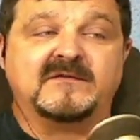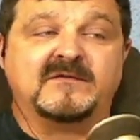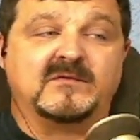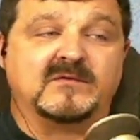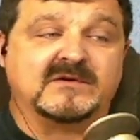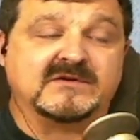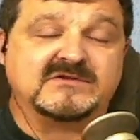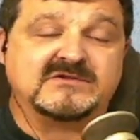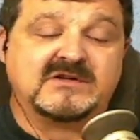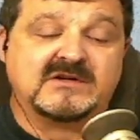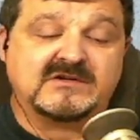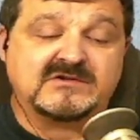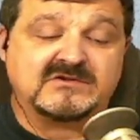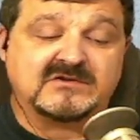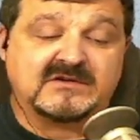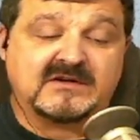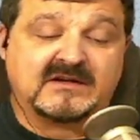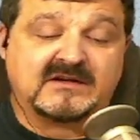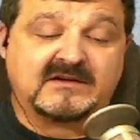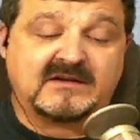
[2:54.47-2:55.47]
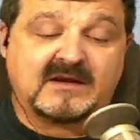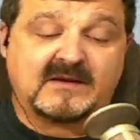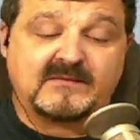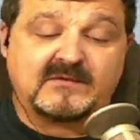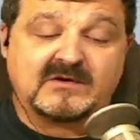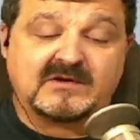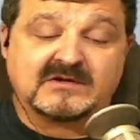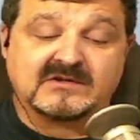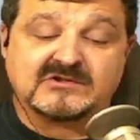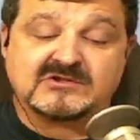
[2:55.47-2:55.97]
If you want to change your nickname,
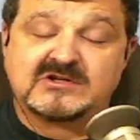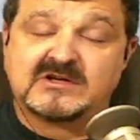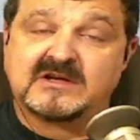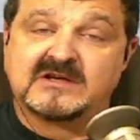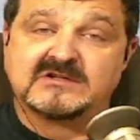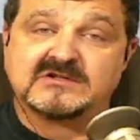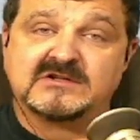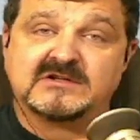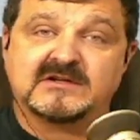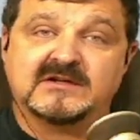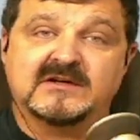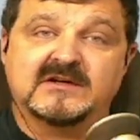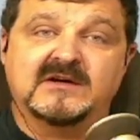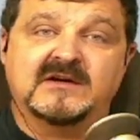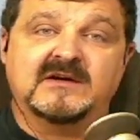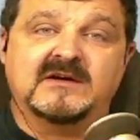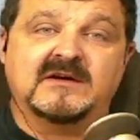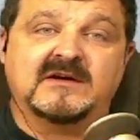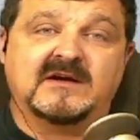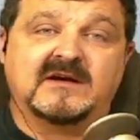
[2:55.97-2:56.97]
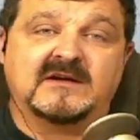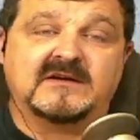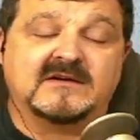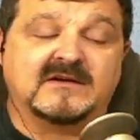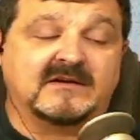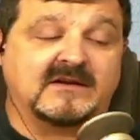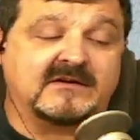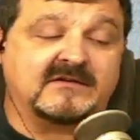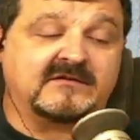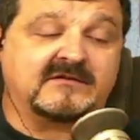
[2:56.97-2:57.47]
you can change it, and
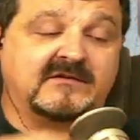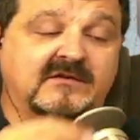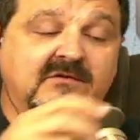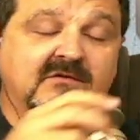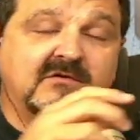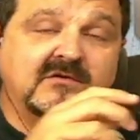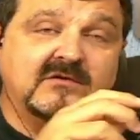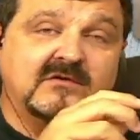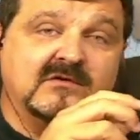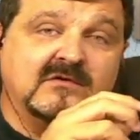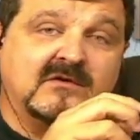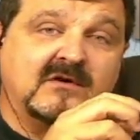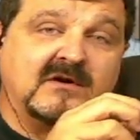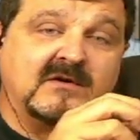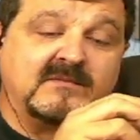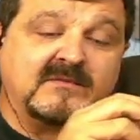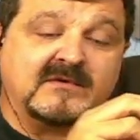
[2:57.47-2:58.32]
let us know who you are.